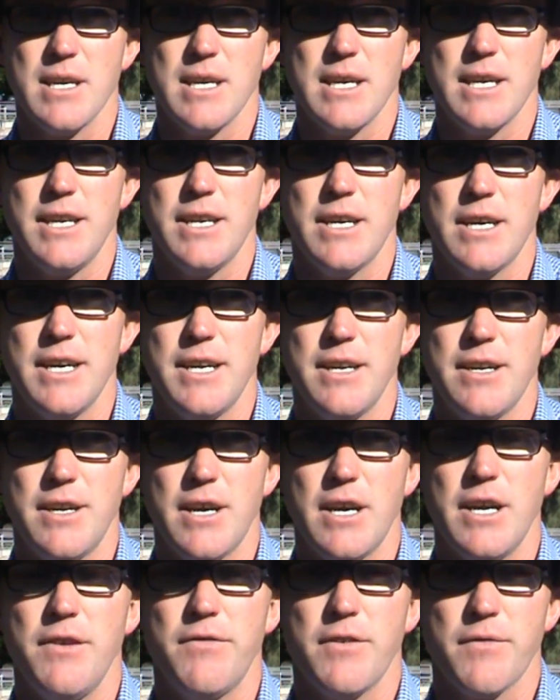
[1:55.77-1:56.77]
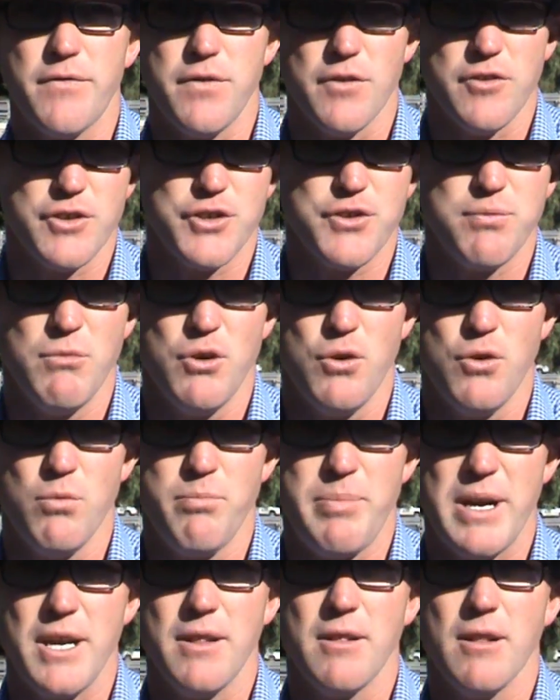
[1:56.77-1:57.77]
You needed, even for the small
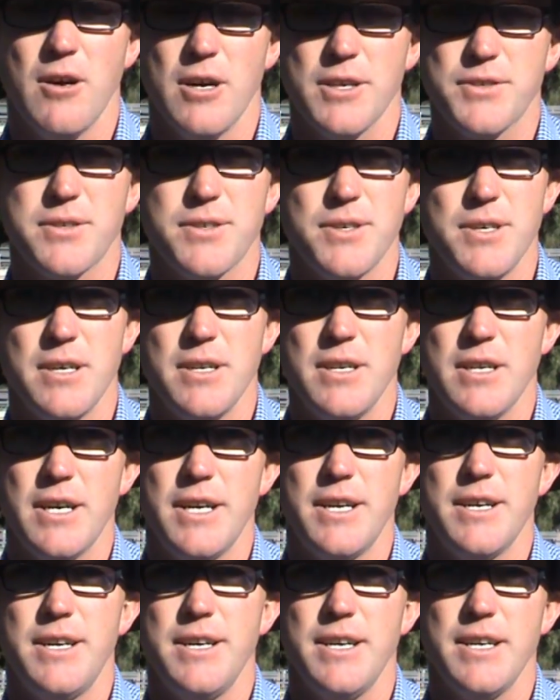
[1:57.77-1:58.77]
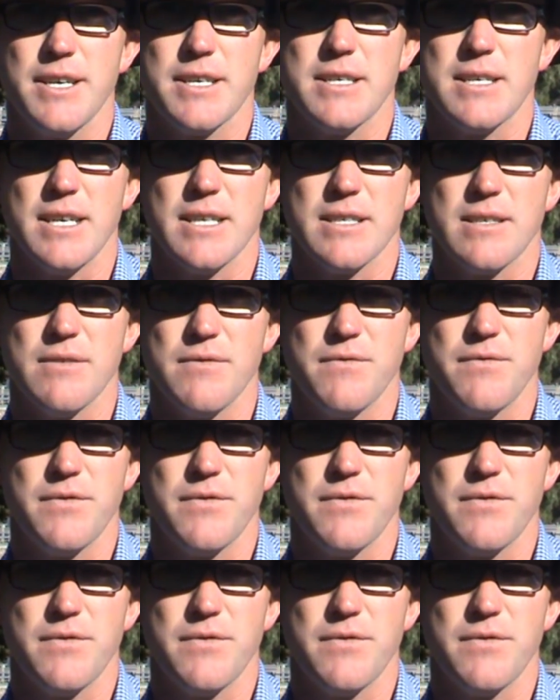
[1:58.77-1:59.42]
pen lots, you needed in excess of